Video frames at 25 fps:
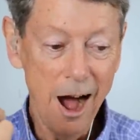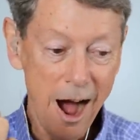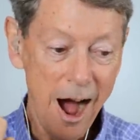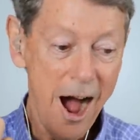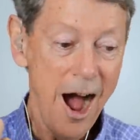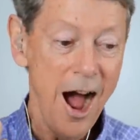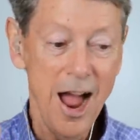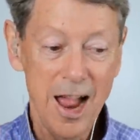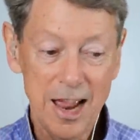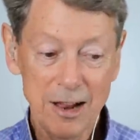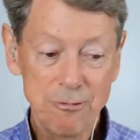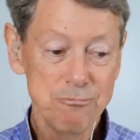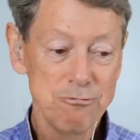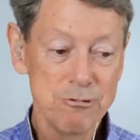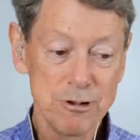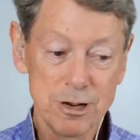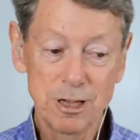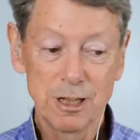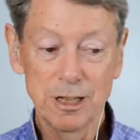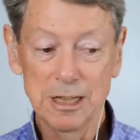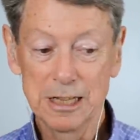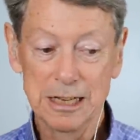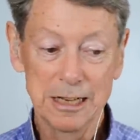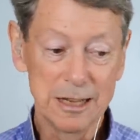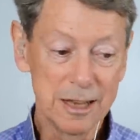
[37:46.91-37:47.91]
I
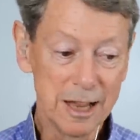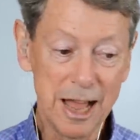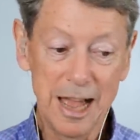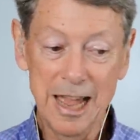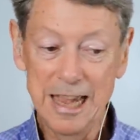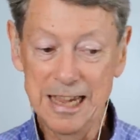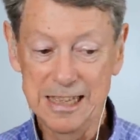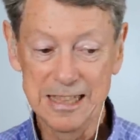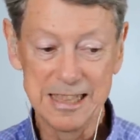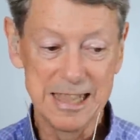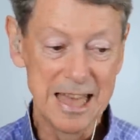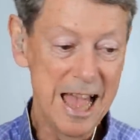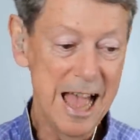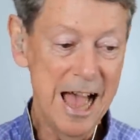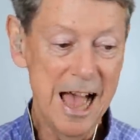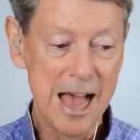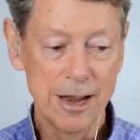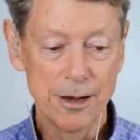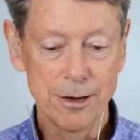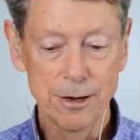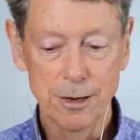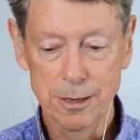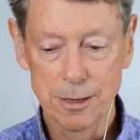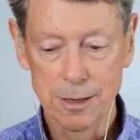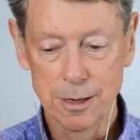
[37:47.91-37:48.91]
really like
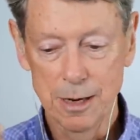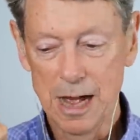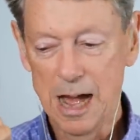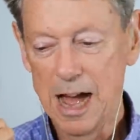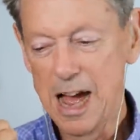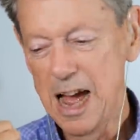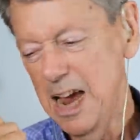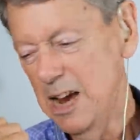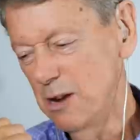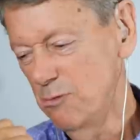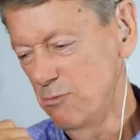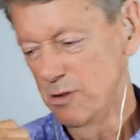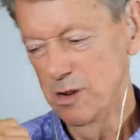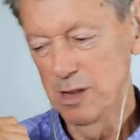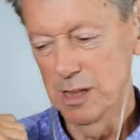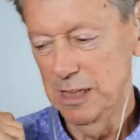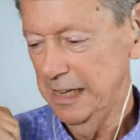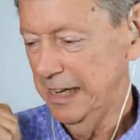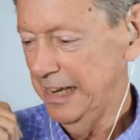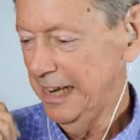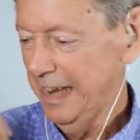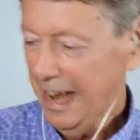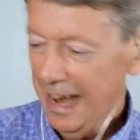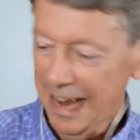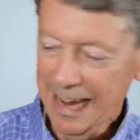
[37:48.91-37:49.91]
that. I
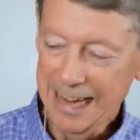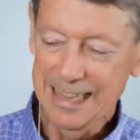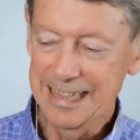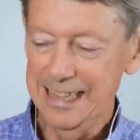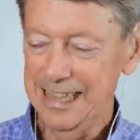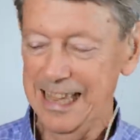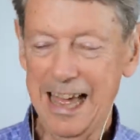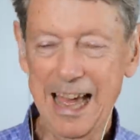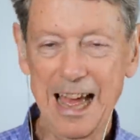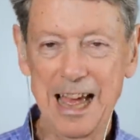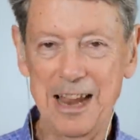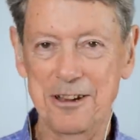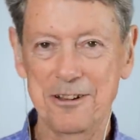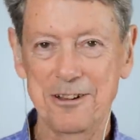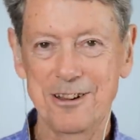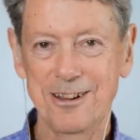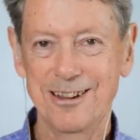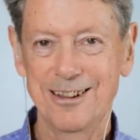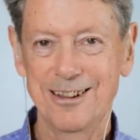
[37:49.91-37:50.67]
really hate that.